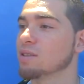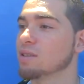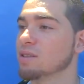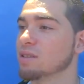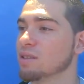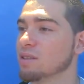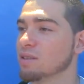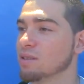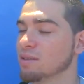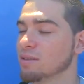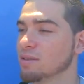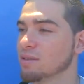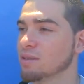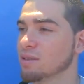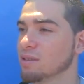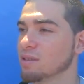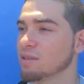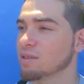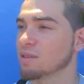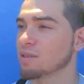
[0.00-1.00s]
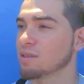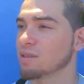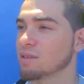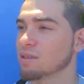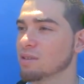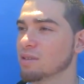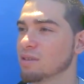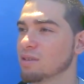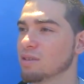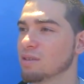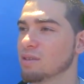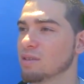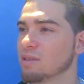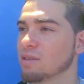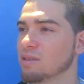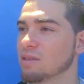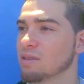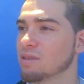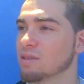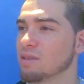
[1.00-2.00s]
Who do you think is going to step up the
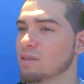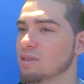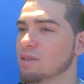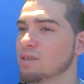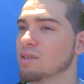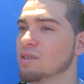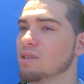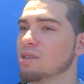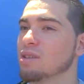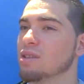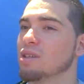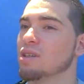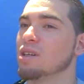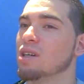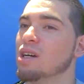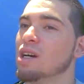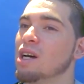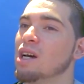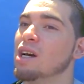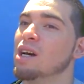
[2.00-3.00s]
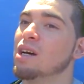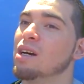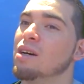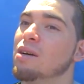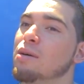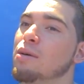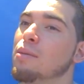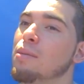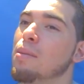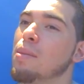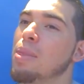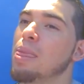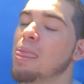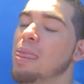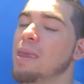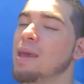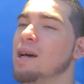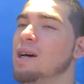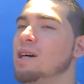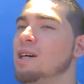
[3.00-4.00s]
most on this year's team just from the
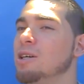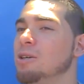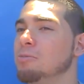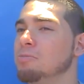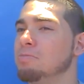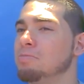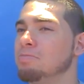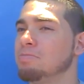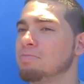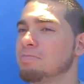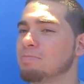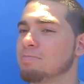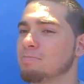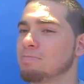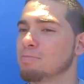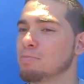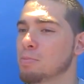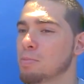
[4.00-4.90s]
end of um, last season?